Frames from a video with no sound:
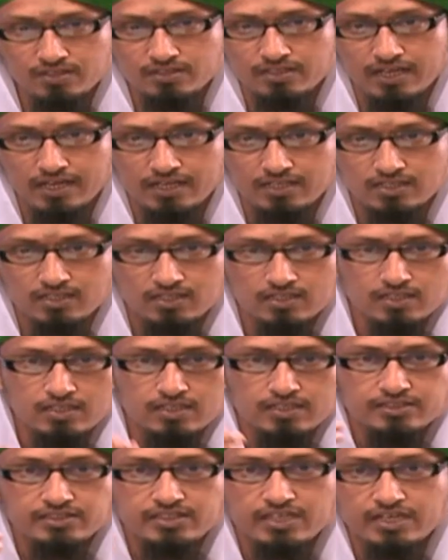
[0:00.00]
that
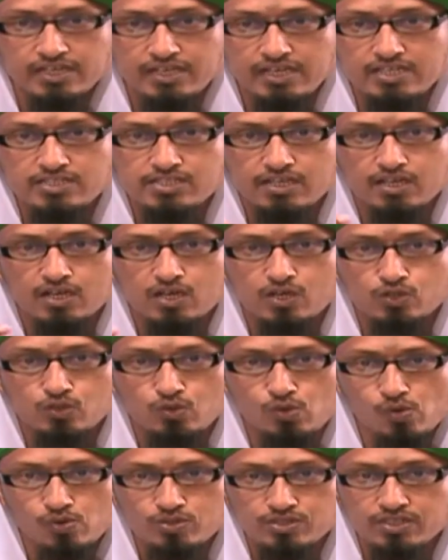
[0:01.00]
they reach a
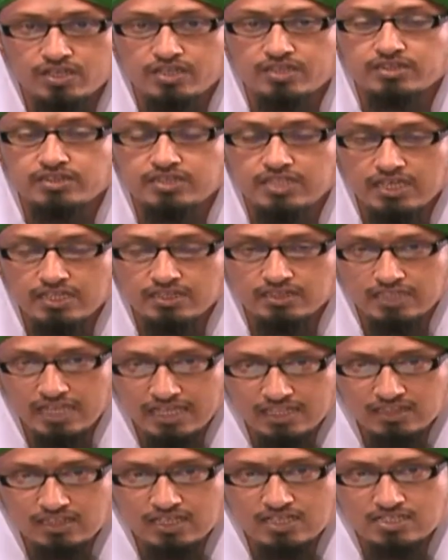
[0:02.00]
conclusion, and
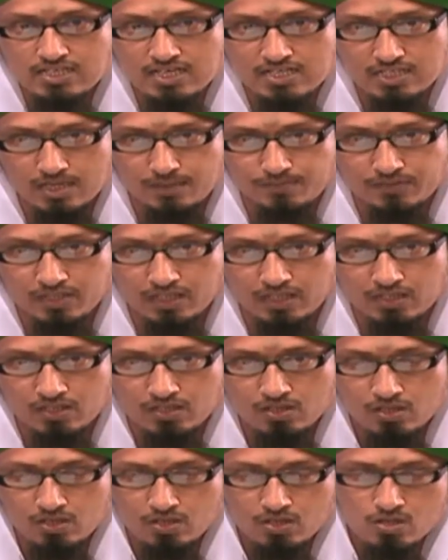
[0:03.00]
then they say something.
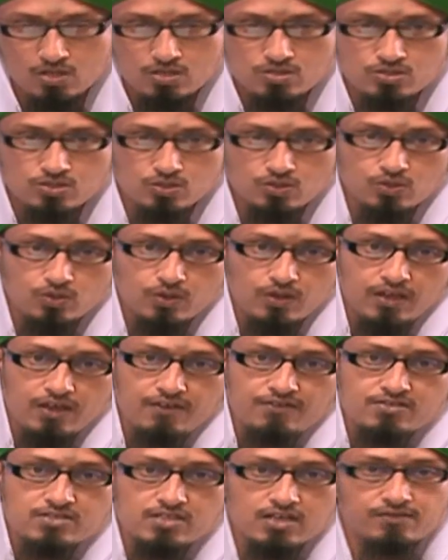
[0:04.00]
So
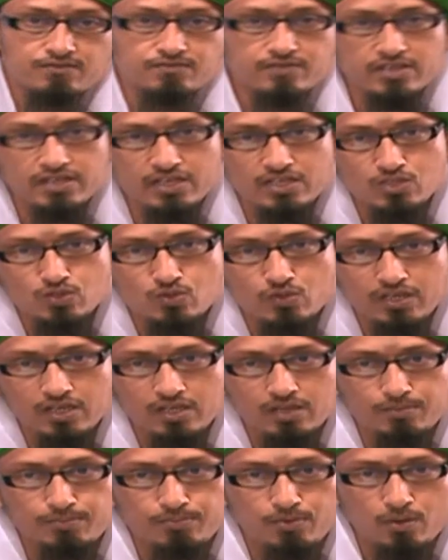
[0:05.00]
if someone is
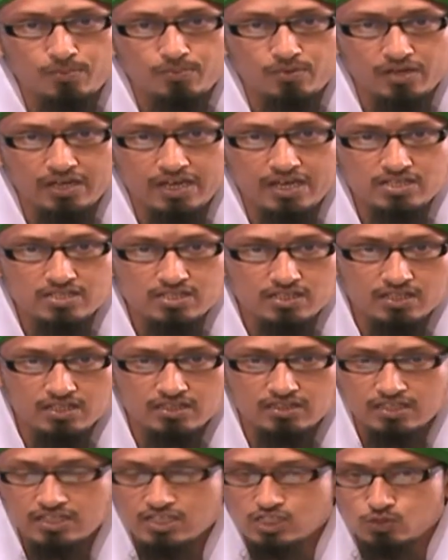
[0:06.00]
doing propagation
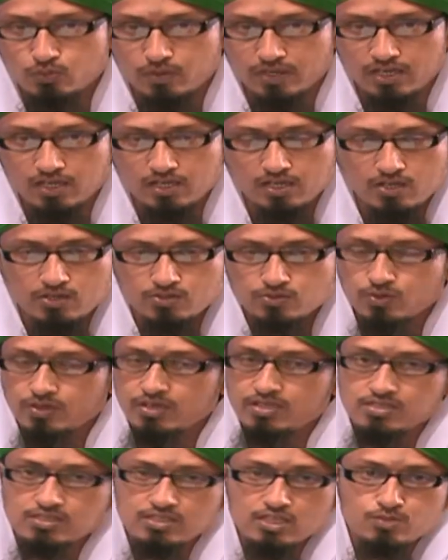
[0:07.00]
in this way, so
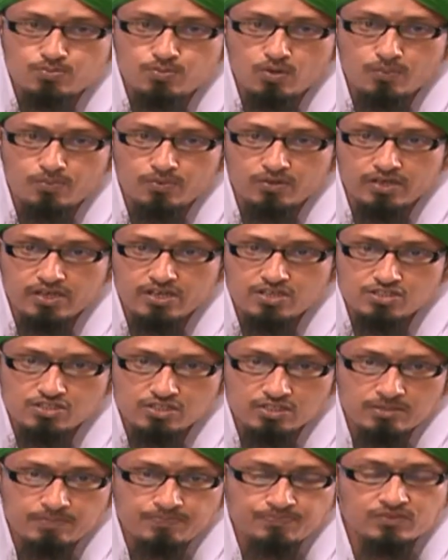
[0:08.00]
this
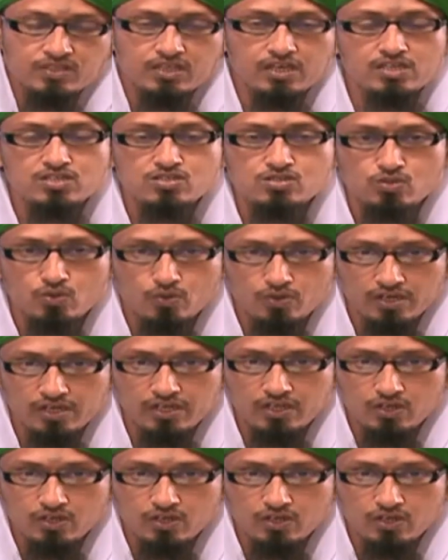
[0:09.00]
propagation is totally